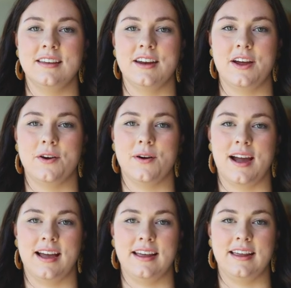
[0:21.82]
You know,
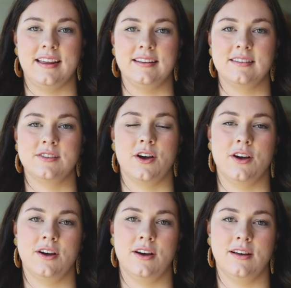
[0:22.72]
I
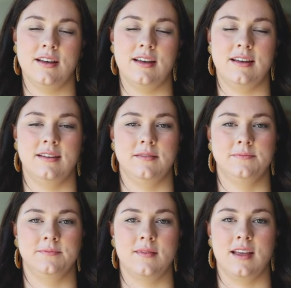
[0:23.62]
saw
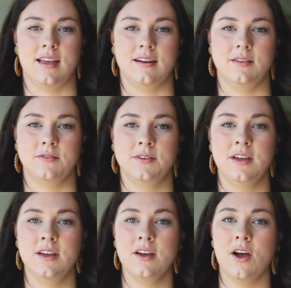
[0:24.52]
a lot of
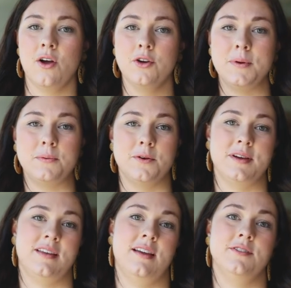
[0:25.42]
older people in
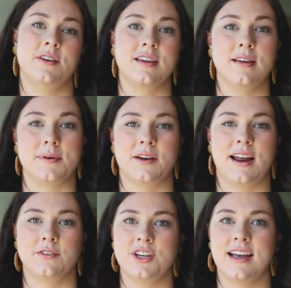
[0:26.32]
my life talking about
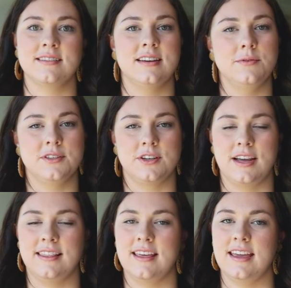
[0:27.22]
how chastity was a
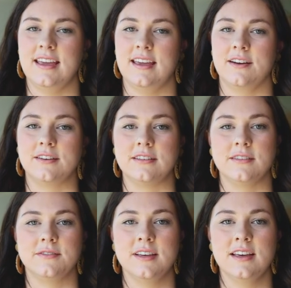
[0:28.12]
great thing and all
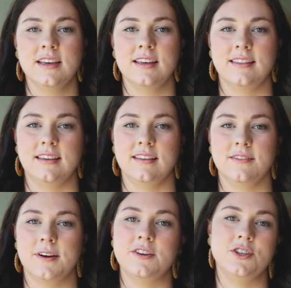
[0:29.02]
of these
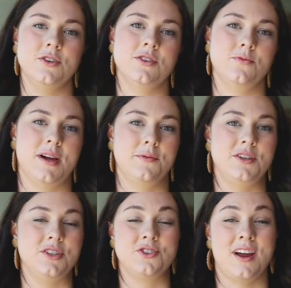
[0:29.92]
virtues and why we
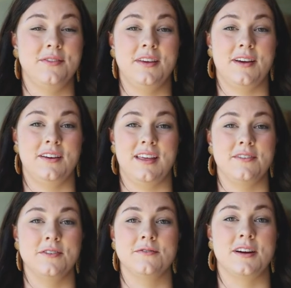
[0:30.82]
should strive to live out a
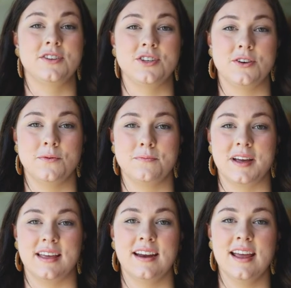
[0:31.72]
life of virtue,
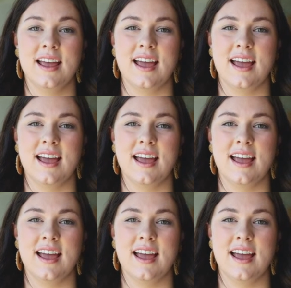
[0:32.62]
but